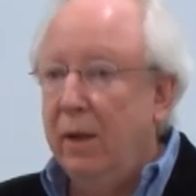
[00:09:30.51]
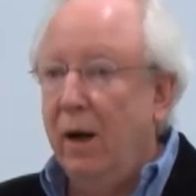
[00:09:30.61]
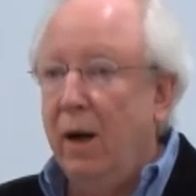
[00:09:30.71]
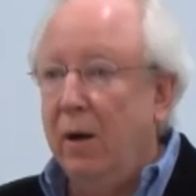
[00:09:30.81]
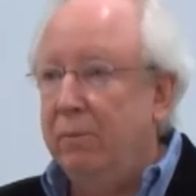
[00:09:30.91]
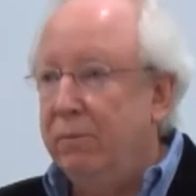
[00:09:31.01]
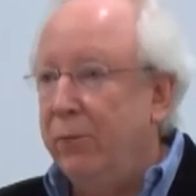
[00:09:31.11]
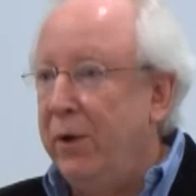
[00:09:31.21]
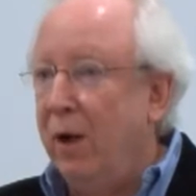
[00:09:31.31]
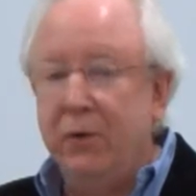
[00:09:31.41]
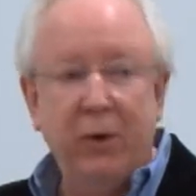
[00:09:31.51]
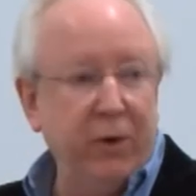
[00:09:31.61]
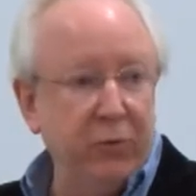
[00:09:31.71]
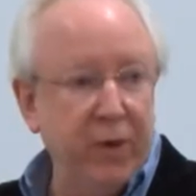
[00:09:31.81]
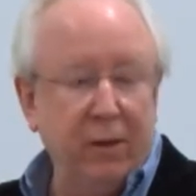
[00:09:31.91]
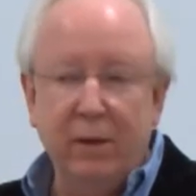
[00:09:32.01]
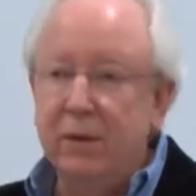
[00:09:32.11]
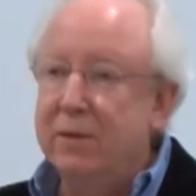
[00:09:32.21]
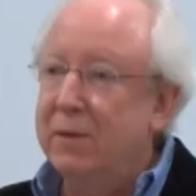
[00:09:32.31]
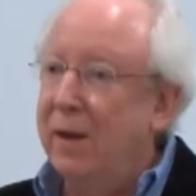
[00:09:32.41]
Um, we all know what a treadle
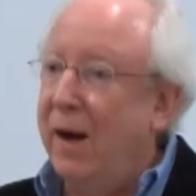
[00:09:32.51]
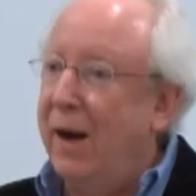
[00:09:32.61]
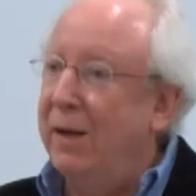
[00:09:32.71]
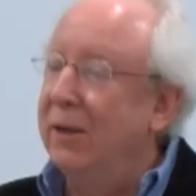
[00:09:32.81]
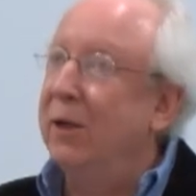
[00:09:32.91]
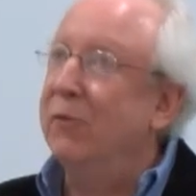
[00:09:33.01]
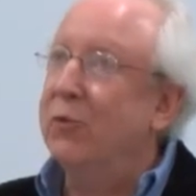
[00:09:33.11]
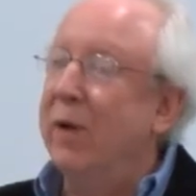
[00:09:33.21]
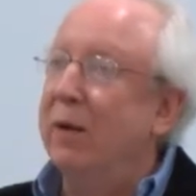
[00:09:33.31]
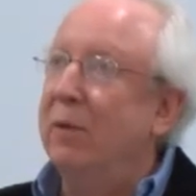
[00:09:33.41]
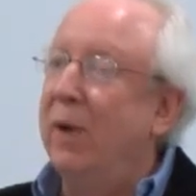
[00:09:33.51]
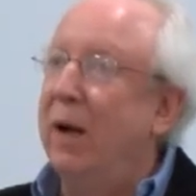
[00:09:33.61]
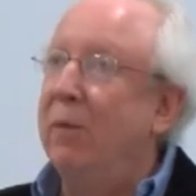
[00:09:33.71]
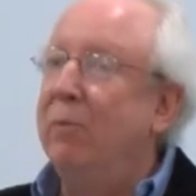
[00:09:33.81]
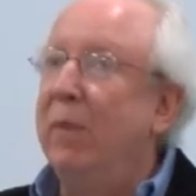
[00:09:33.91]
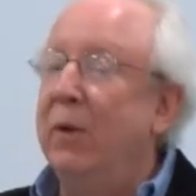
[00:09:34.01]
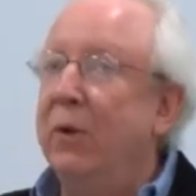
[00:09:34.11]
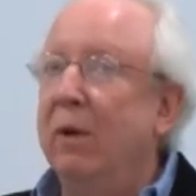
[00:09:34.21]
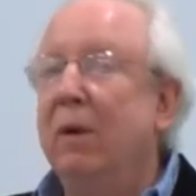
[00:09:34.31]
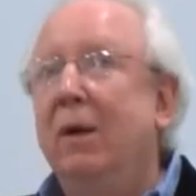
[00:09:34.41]
is. Uh, I think of treadle. My
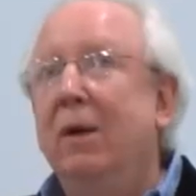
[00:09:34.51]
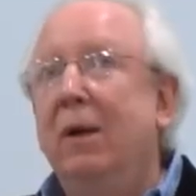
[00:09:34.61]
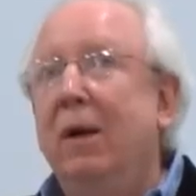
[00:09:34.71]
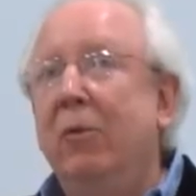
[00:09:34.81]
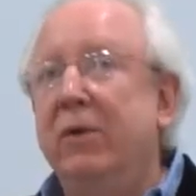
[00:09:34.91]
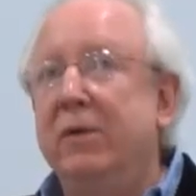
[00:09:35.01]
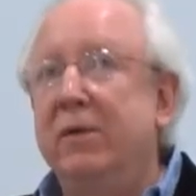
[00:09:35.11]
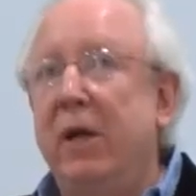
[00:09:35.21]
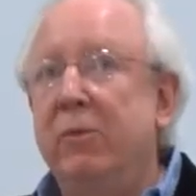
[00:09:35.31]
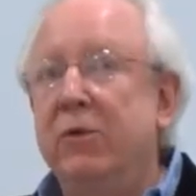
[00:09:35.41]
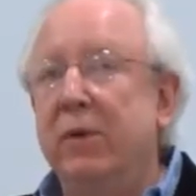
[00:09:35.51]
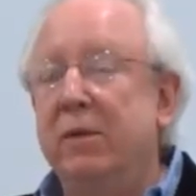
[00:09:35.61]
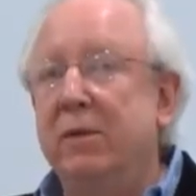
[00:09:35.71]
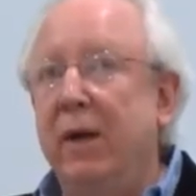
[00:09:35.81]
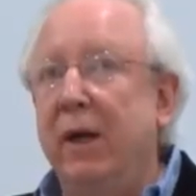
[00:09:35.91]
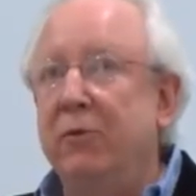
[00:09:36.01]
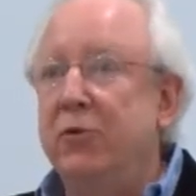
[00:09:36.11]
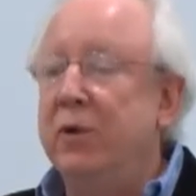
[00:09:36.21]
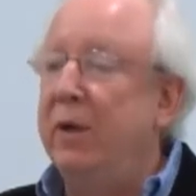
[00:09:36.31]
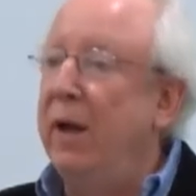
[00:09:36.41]
mother was a seamstress, and
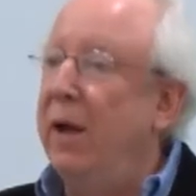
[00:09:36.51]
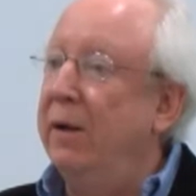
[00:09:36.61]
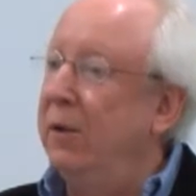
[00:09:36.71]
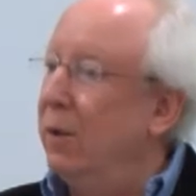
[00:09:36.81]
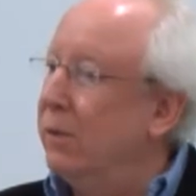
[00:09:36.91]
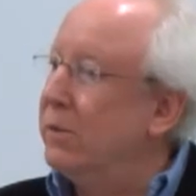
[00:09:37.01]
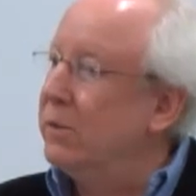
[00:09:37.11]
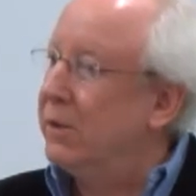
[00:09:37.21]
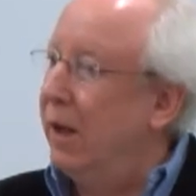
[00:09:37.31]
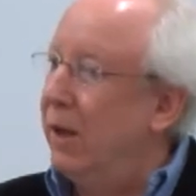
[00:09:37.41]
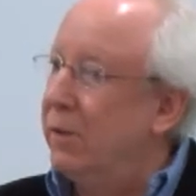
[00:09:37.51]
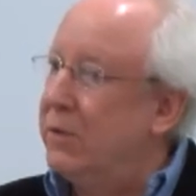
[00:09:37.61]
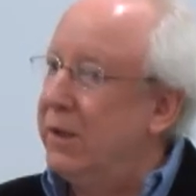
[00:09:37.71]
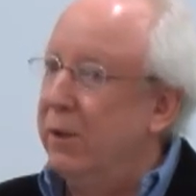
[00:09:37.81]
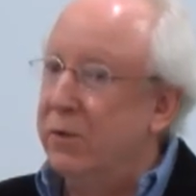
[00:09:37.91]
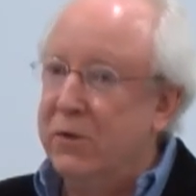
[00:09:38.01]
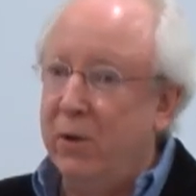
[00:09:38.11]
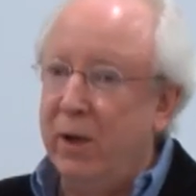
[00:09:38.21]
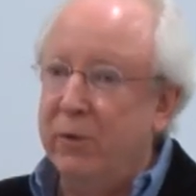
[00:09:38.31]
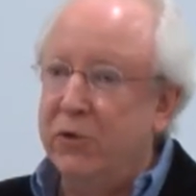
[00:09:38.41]
she had an old uh, Singer
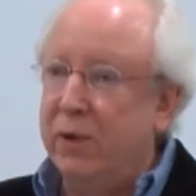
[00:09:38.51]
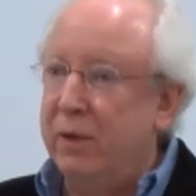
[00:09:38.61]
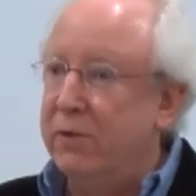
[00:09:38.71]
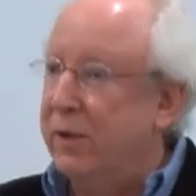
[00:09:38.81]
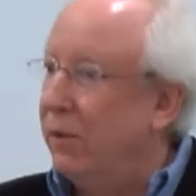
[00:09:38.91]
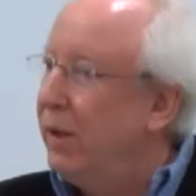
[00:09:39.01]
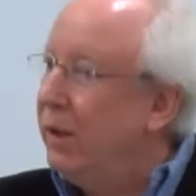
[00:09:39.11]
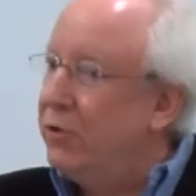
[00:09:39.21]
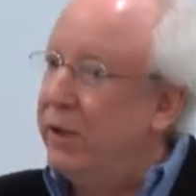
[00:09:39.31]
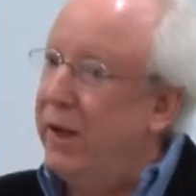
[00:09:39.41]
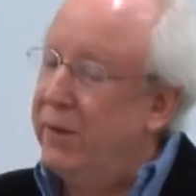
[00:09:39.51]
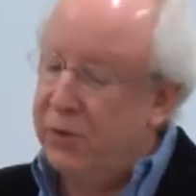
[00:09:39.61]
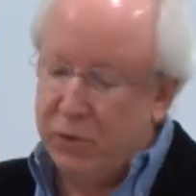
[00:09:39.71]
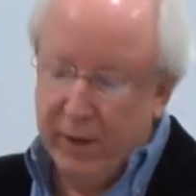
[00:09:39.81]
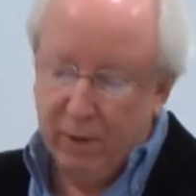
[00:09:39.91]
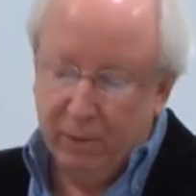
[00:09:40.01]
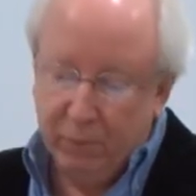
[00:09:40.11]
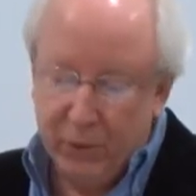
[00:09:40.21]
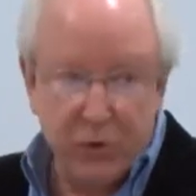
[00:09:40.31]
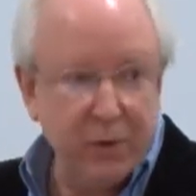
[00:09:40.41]
sewing machine. So she had the treadle,
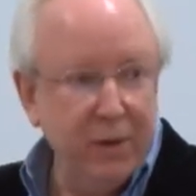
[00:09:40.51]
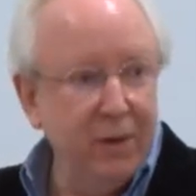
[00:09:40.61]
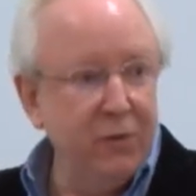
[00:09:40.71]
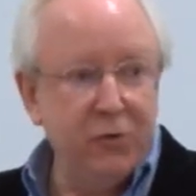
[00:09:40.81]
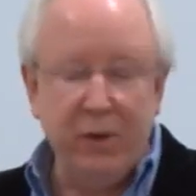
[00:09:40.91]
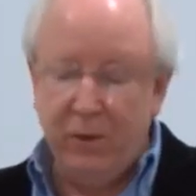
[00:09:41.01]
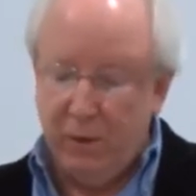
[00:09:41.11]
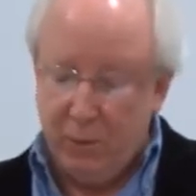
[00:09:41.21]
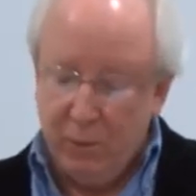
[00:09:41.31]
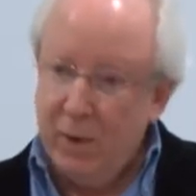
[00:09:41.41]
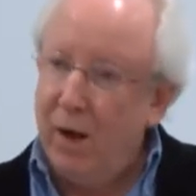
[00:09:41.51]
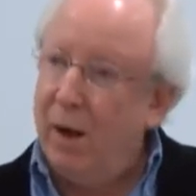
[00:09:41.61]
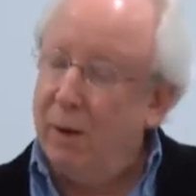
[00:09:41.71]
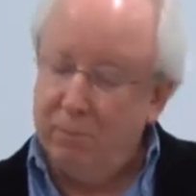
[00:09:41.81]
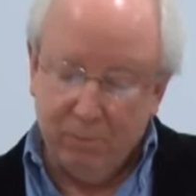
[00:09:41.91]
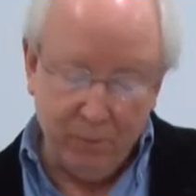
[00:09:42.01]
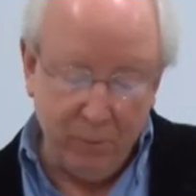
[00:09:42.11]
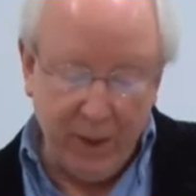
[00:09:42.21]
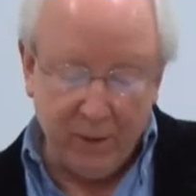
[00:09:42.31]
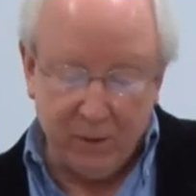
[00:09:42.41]
which she could um,
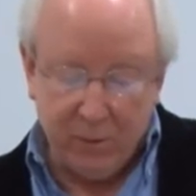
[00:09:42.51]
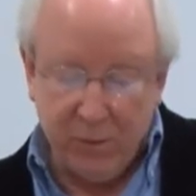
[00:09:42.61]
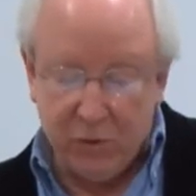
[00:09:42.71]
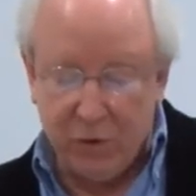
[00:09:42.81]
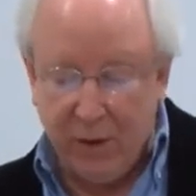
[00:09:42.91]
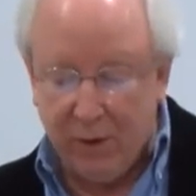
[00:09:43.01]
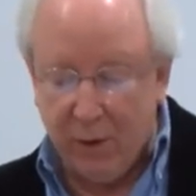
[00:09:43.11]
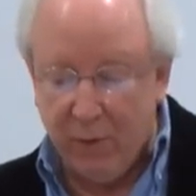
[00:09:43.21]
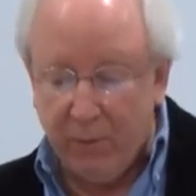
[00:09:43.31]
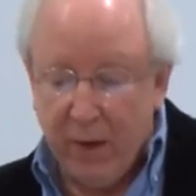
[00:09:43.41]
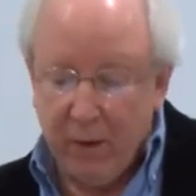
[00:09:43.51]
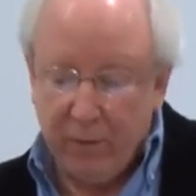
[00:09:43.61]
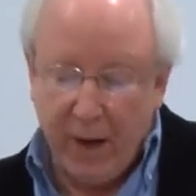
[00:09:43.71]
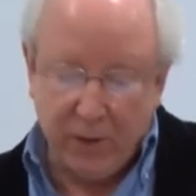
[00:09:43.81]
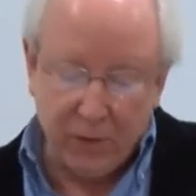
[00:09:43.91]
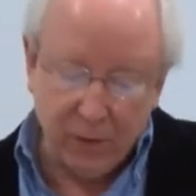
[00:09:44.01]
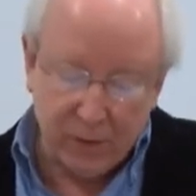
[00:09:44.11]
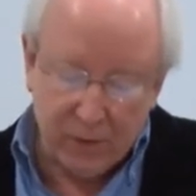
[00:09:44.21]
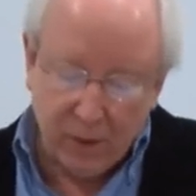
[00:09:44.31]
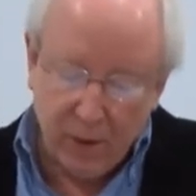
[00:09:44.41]
make this machine go faster or
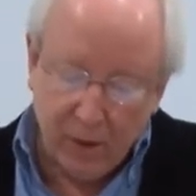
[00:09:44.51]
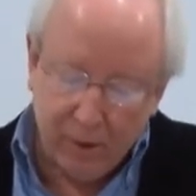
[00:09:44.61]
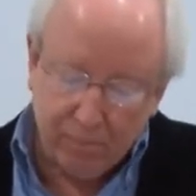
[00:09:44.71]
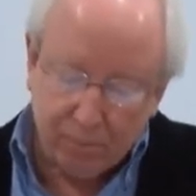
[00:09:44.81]
slower.